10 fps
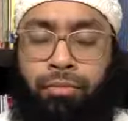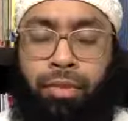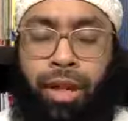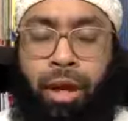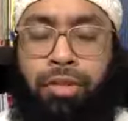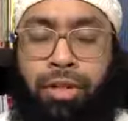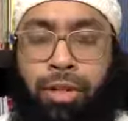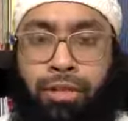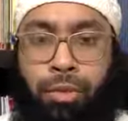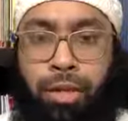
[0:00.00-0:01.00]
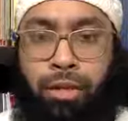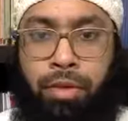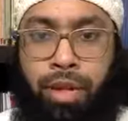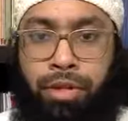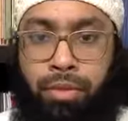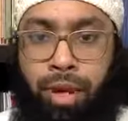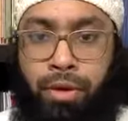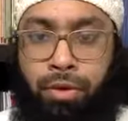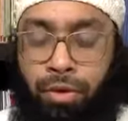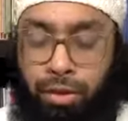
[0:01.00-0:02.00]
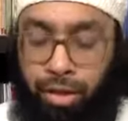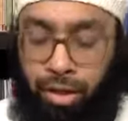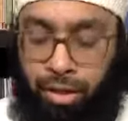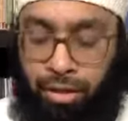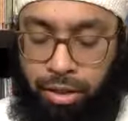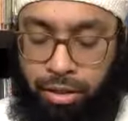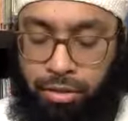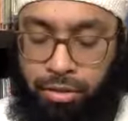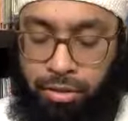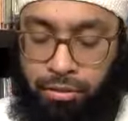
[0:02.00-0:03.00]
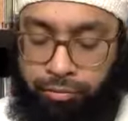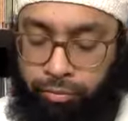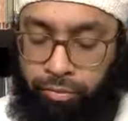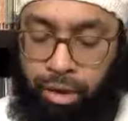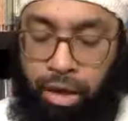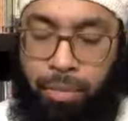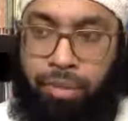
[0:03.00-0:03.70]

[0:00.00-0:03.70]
ourselves, we can apply to our current context. So a couple of